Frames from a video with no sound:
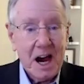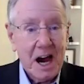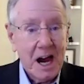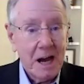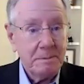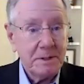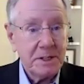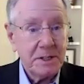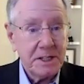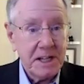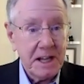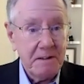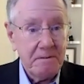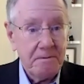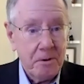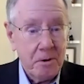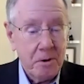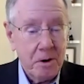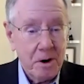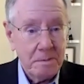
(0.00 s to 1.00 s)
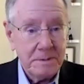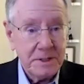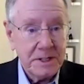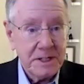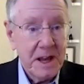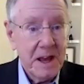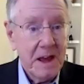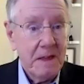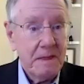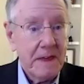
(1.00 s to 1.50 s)
I'm Steve
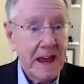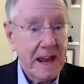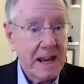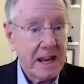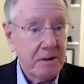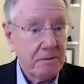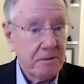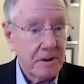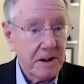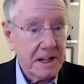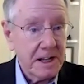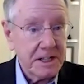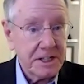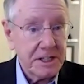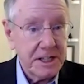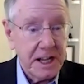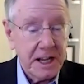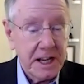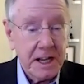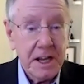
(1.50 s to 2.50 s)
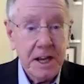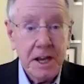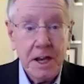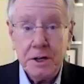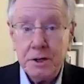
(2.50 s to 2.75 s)
Forbes. Thank you for listening.